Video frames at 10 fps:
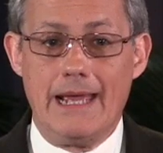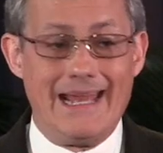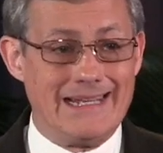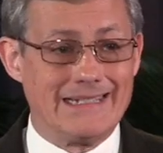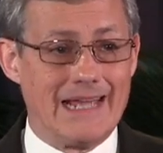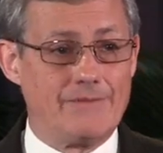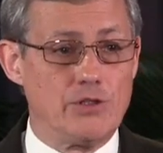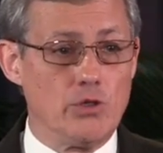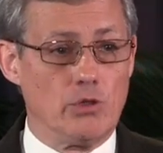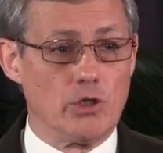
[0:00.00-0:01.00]
It does have to
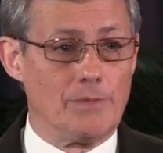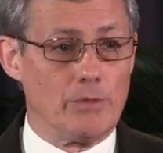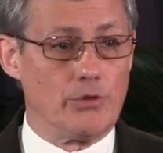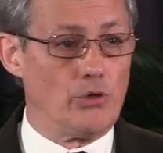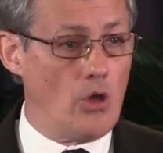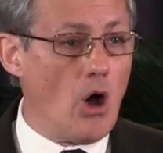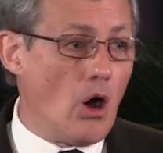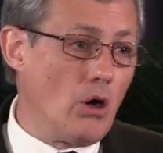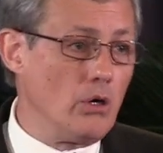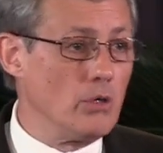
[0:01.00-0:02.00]
do a little bit with
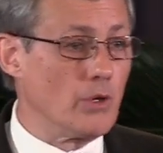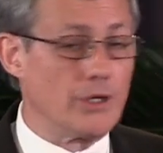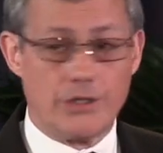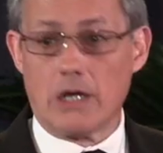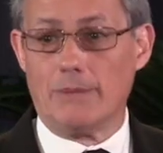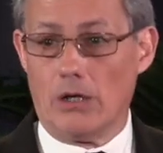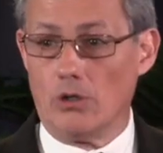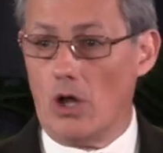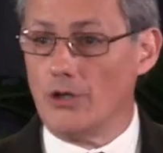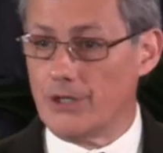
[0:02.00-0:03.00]
law. We're going to talk about
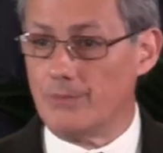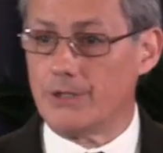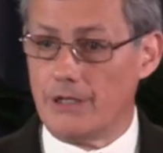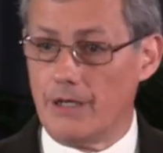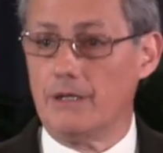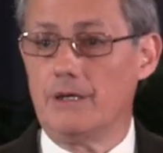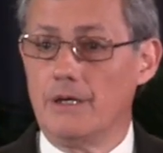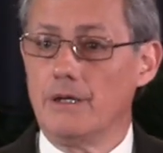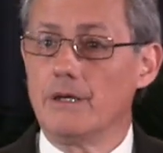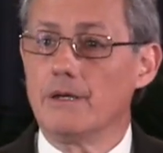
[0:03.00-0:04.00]
law some today.
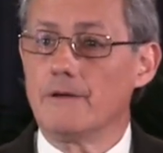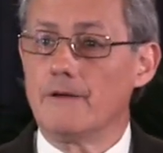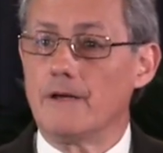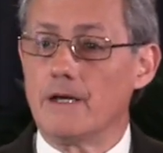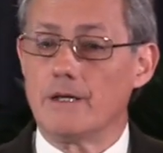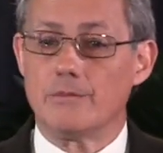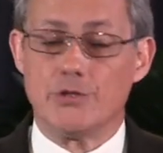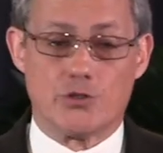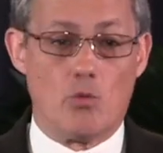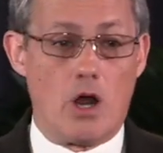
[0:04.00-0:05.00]
Uh,
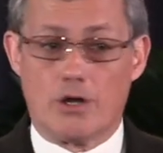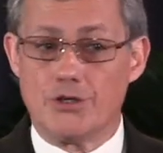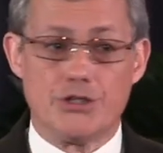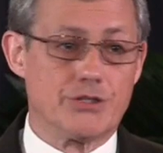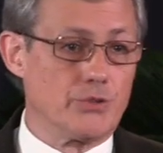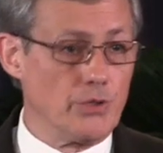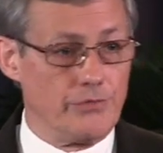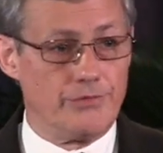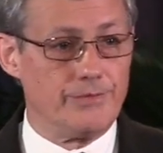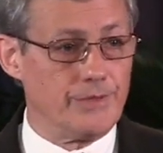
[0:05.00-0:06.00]
Mr. Walker just sort
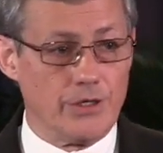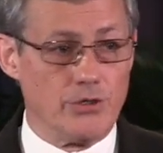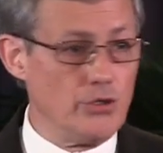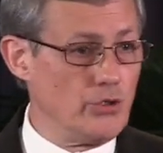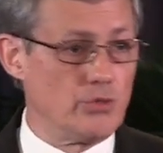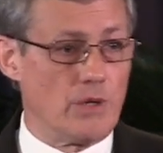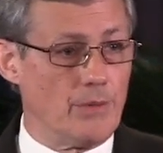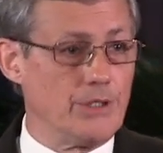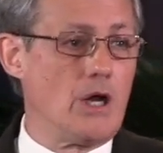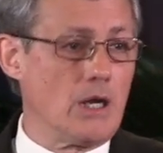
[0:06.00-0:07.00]
of introduced what I
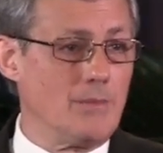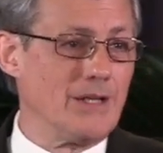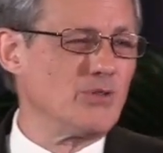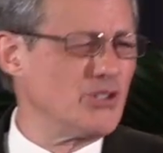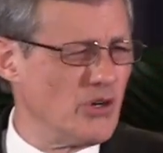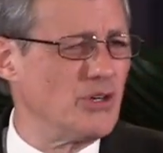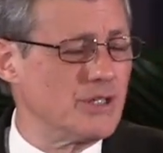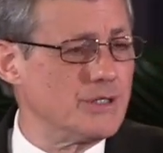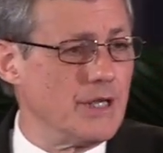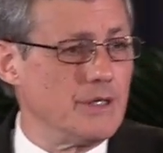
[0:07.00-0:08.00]
want to talk about to a certain
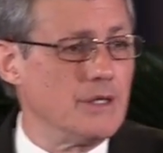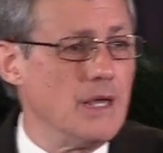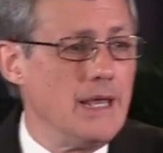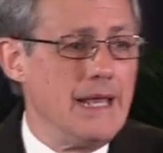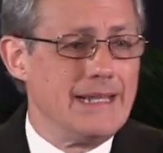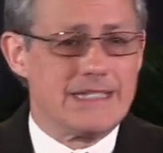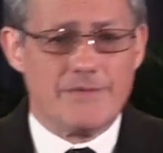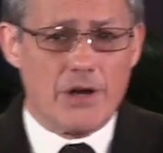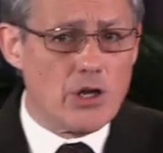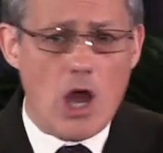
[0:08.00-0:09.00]
extent. This is a
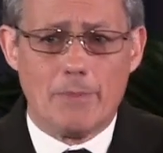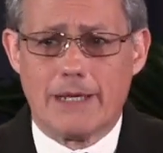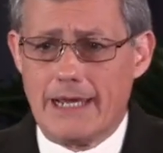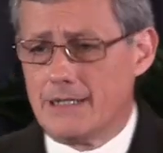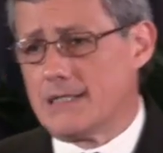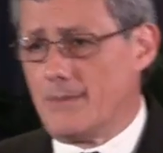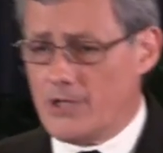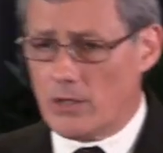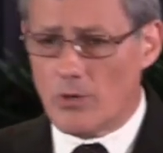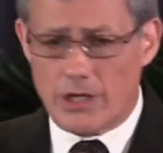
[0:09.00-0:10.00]
very complicated
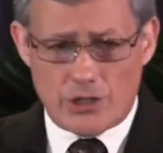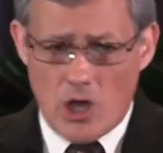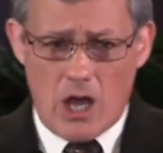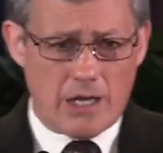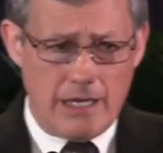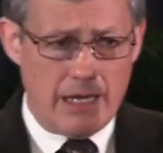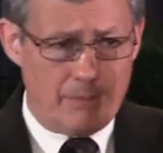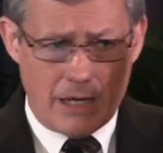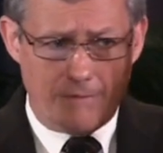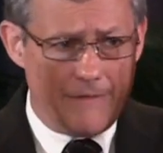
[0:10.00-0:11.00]
subject. We're going to talk
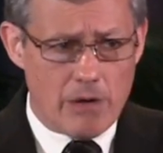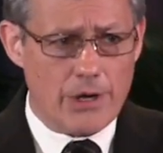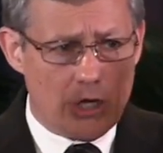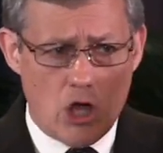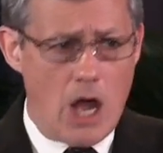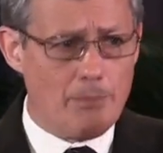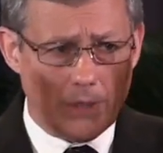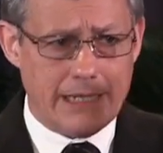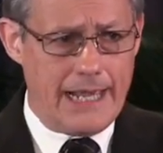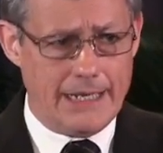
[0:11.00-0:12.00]
about a very
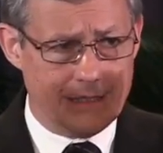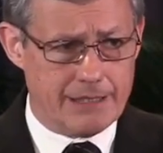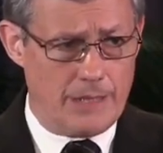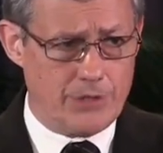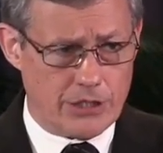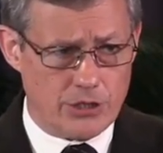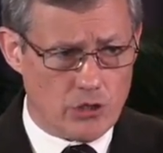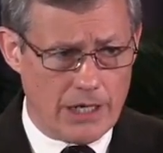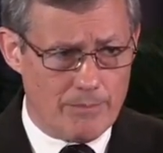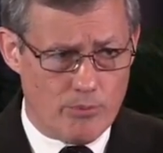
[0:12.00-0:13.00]
complicated subject and
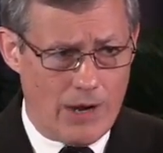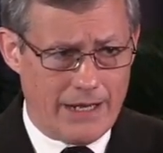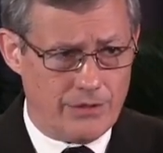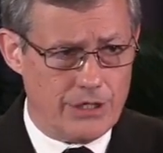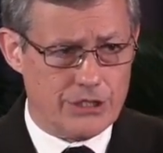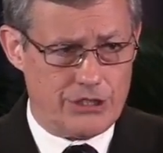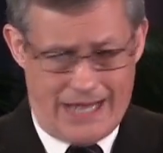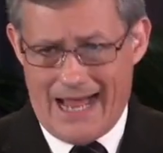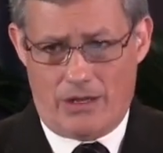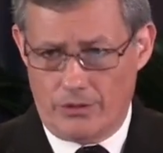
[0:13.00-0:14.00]
try to break this
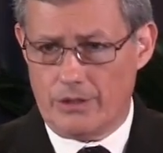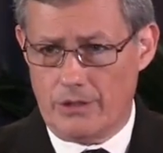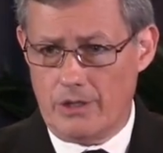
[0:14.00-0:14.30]
down